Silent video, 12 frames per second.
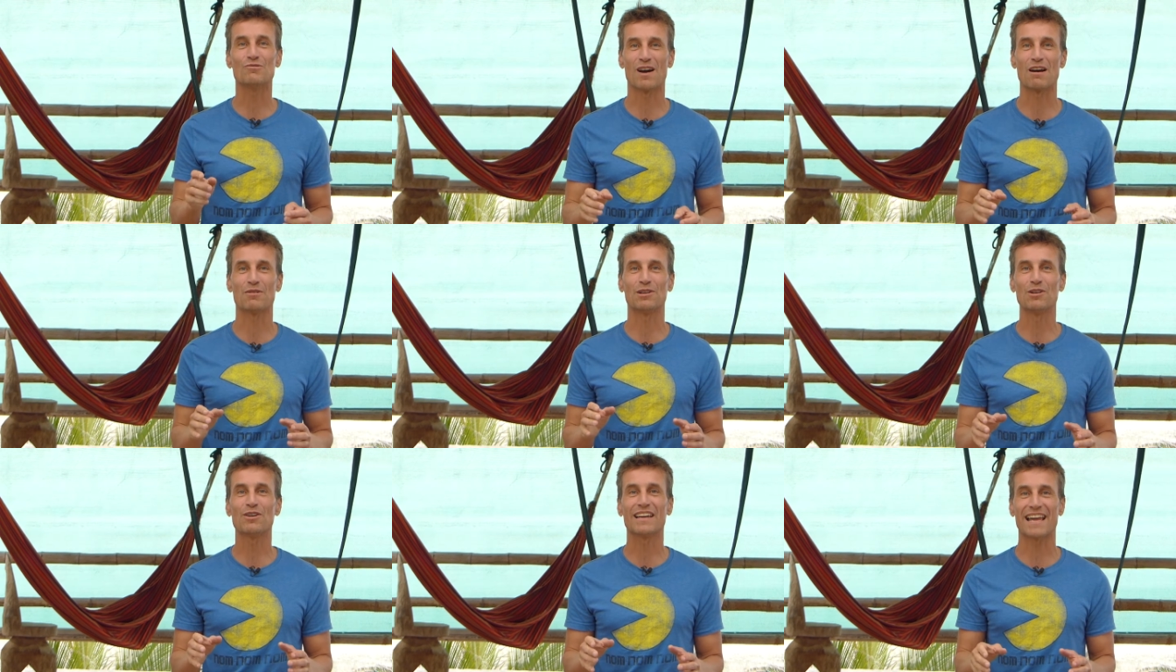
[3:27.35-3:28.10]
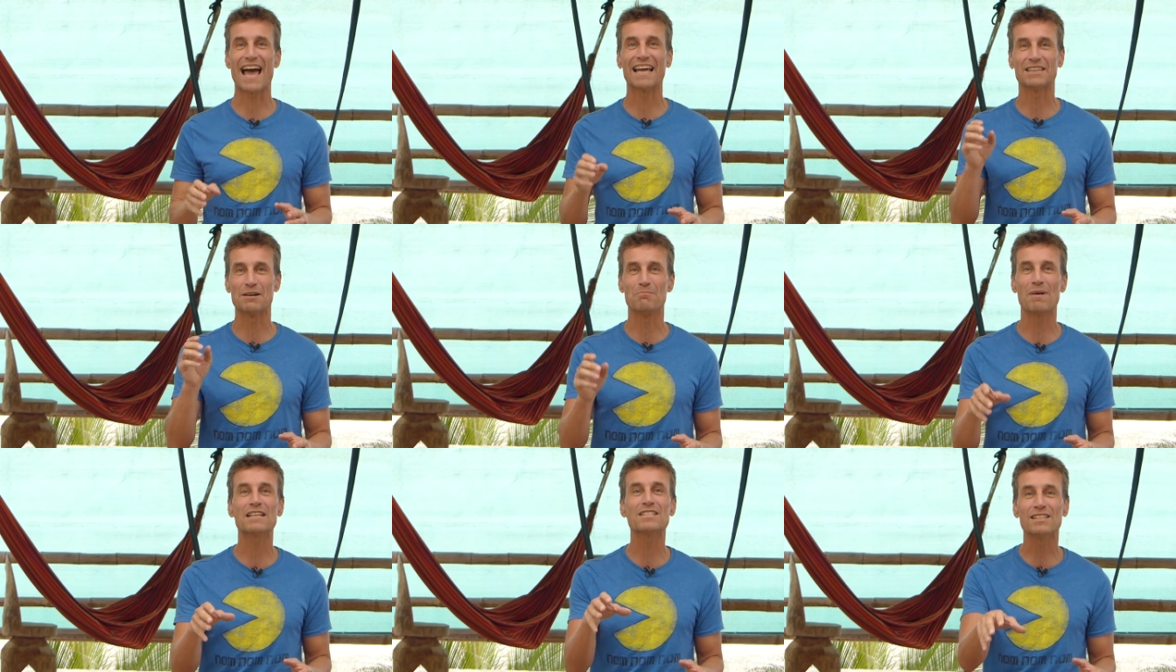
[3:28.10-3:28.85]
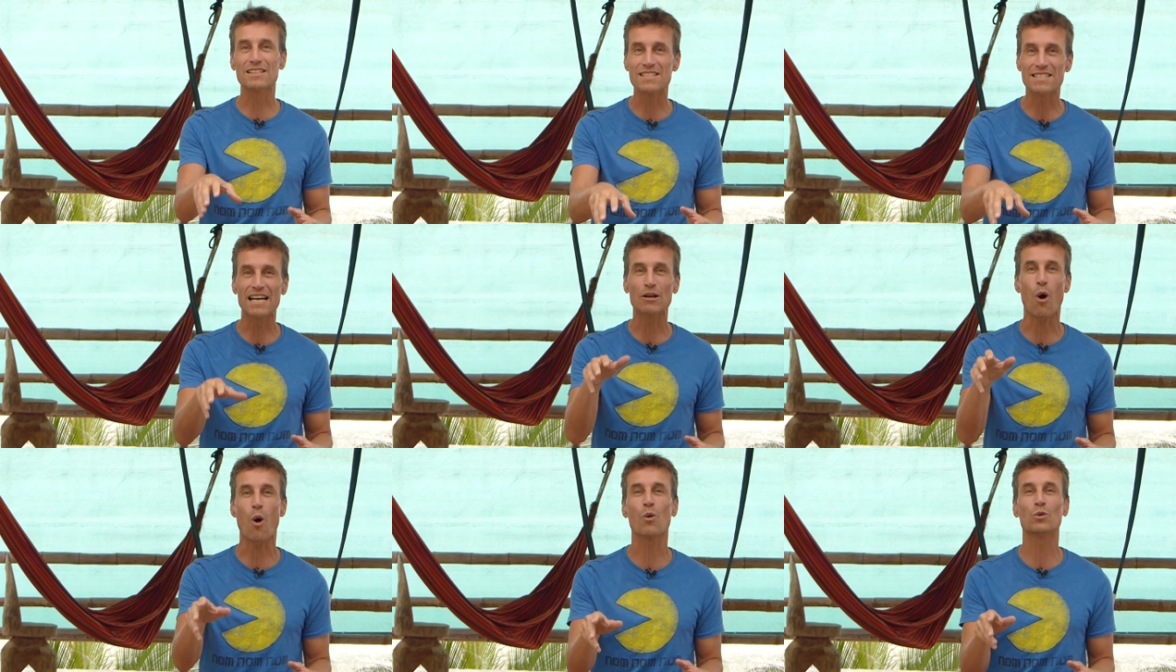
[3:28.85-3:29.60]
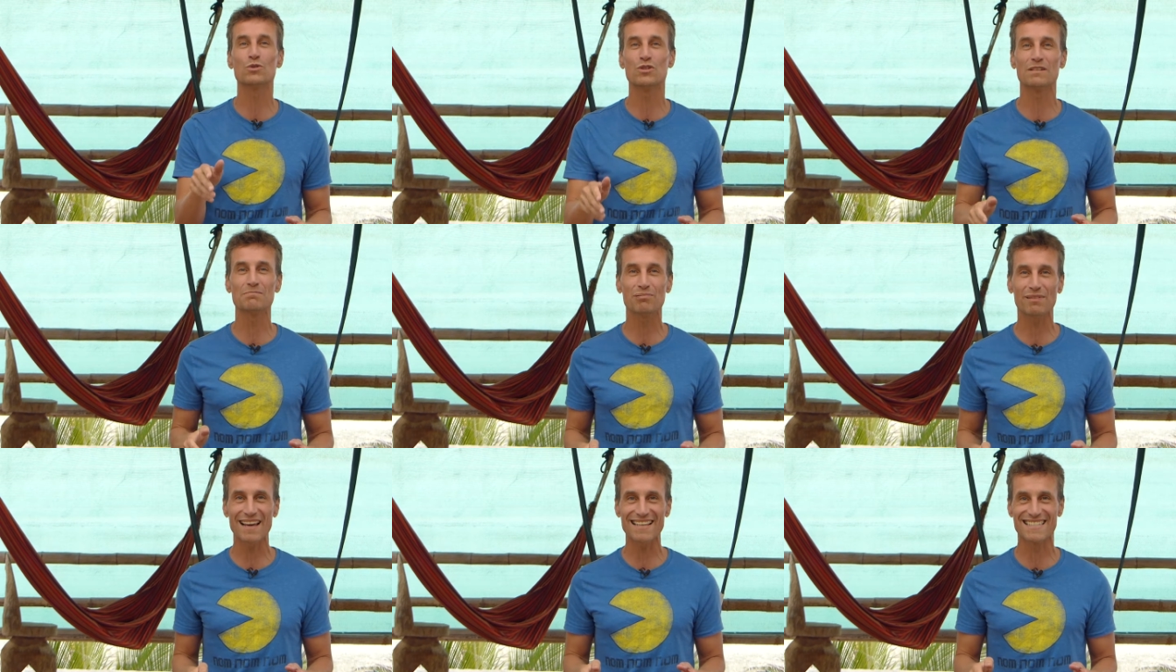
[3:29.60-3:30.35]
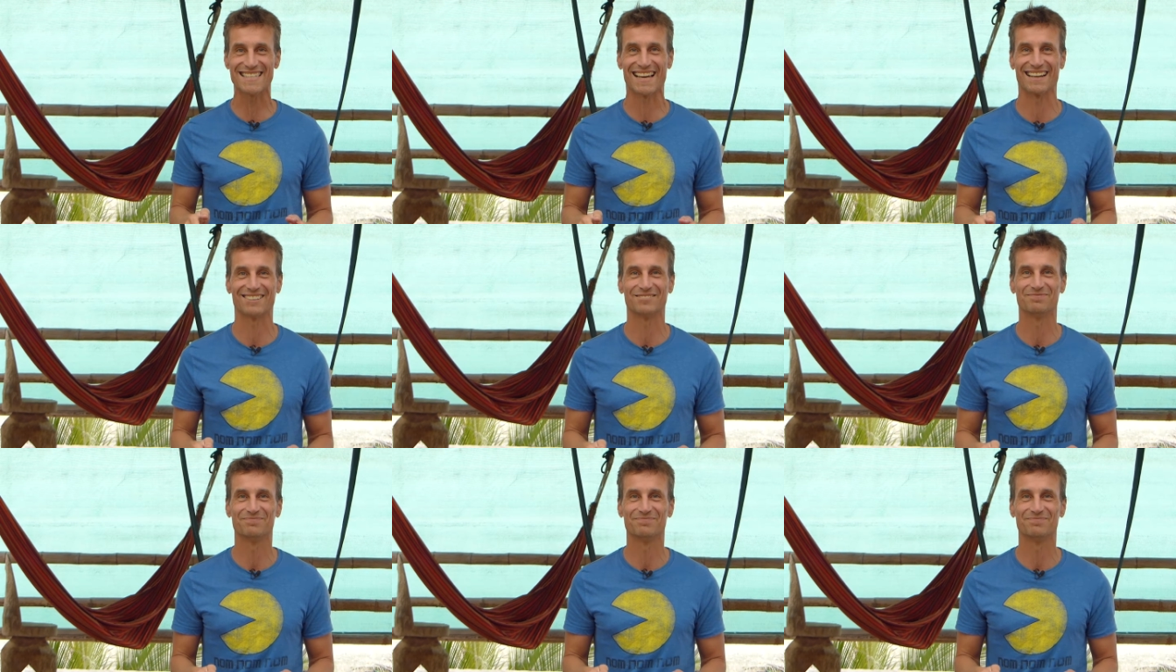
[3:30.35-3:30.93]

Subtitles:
where we're looking at the muscles that hold you in place there.